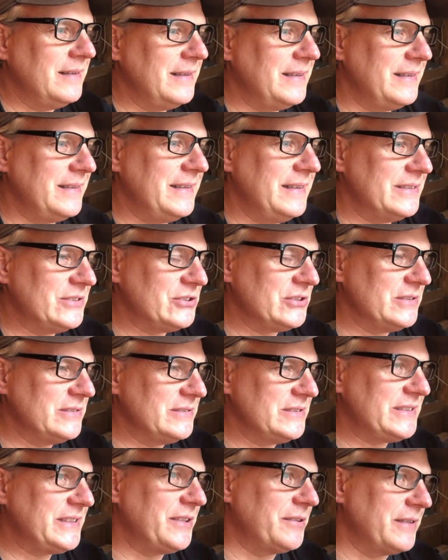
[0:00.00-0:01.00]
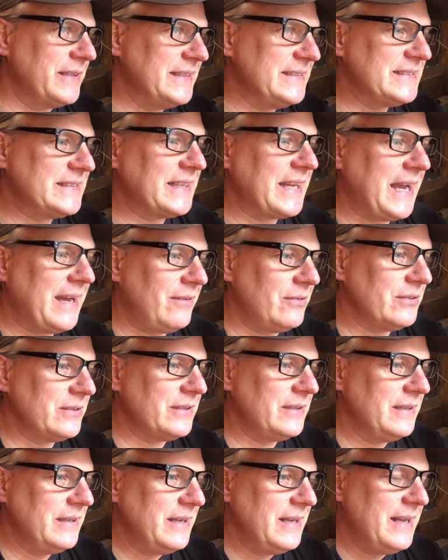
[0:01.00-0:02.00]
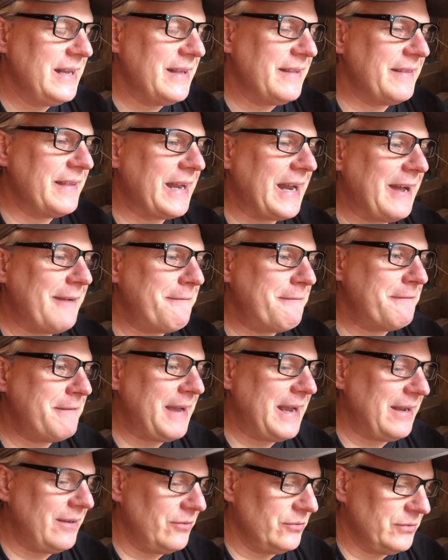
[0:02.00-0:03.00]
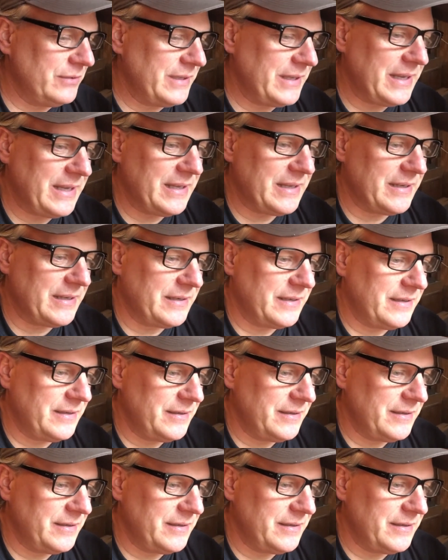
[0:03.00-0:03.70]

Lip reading: edition series Scout that I found in